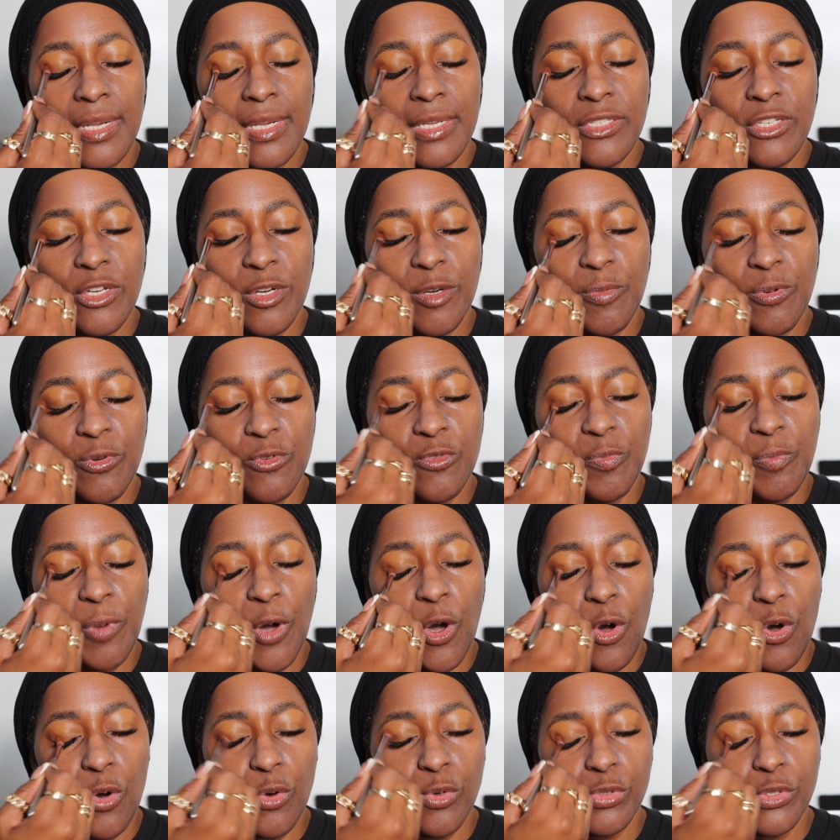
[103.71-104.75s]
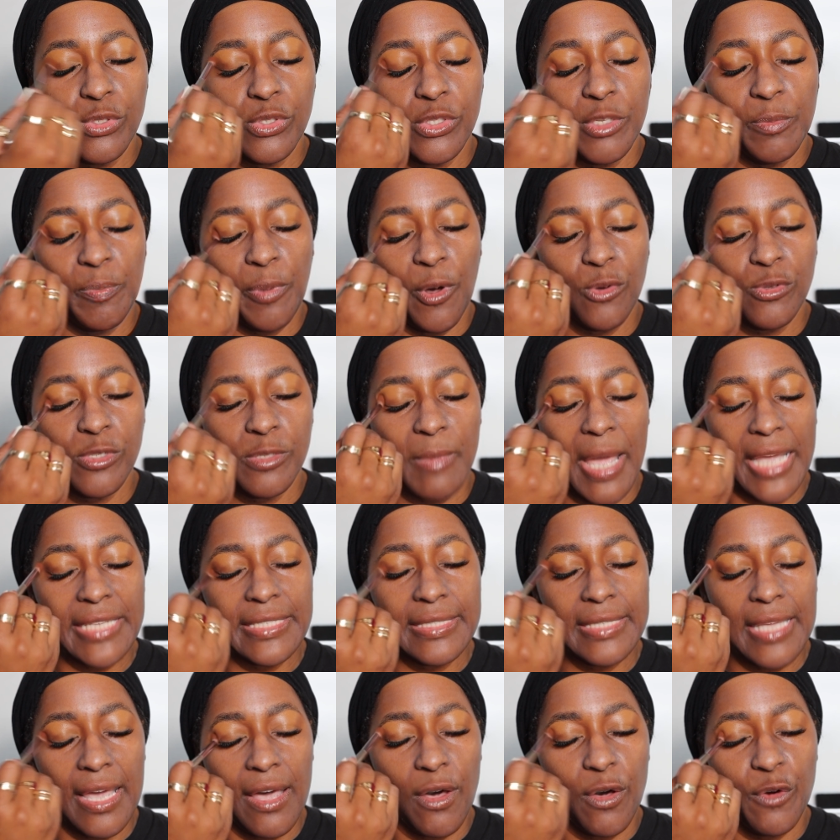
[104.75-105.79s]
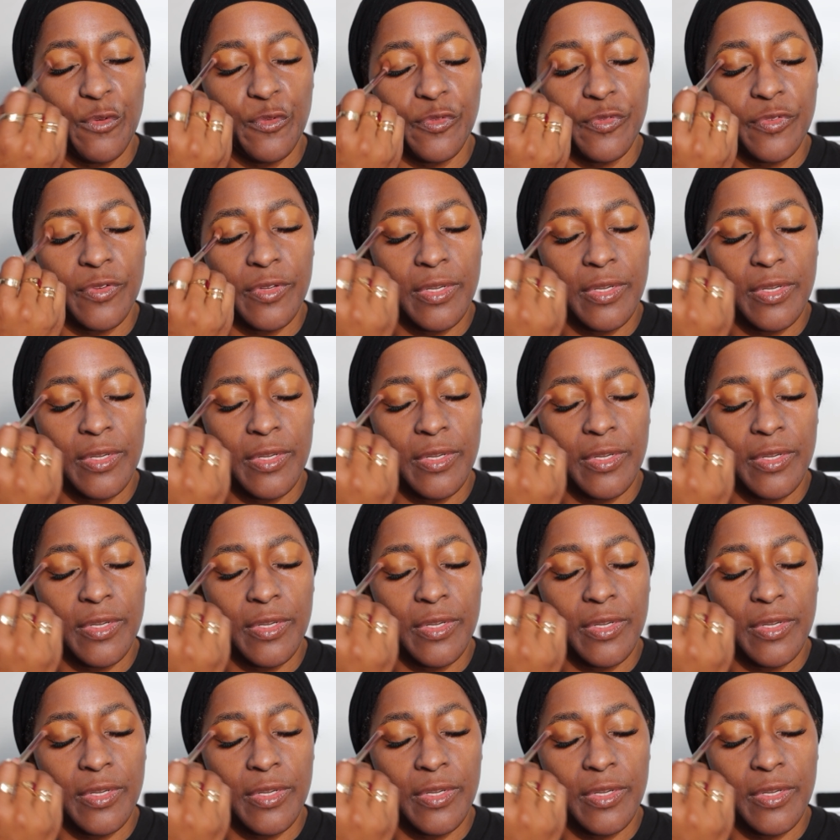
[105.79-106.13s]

have a special love for every one of my clients,